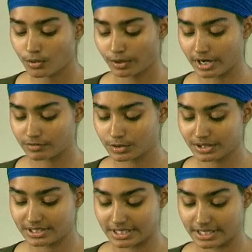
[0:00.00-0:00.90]
Whatever
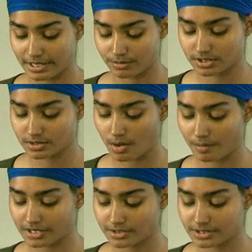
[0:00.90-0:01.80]
we did, it was not
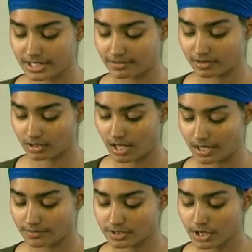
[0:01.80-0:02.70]
meant to save our
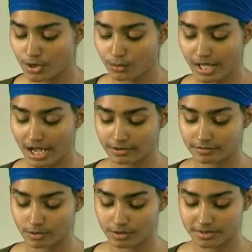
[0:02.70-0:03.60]
lives. We had
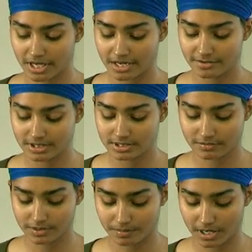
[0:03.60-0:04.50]
reformed the enemies
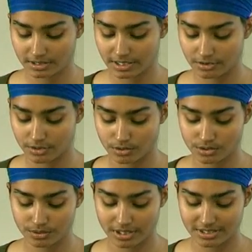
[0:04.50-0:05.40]
of the Panth and those
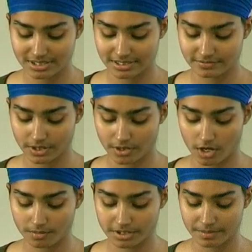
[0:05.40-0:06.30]
who had deceived and
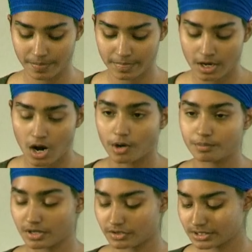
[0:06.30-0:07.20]
harmed it. Our
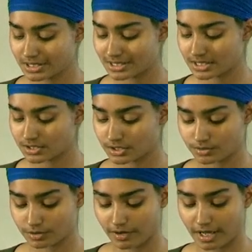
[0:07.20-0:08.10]
brothers and sisters
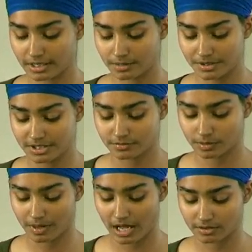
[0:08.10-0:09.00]
were fighting a
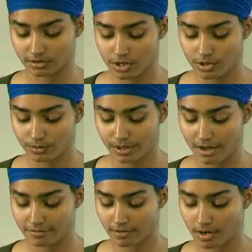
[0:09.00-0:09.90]
peaceful battle. We
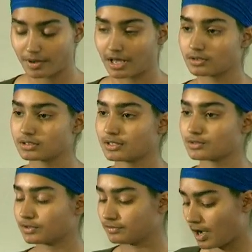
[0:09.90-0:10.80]
have fought battles
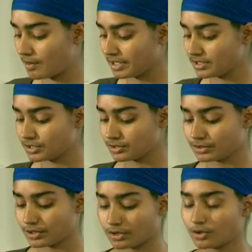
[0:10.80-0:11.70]
as were fought by Sri
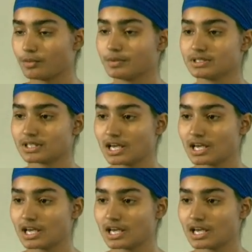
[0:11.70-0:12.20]
Guru Har Gobind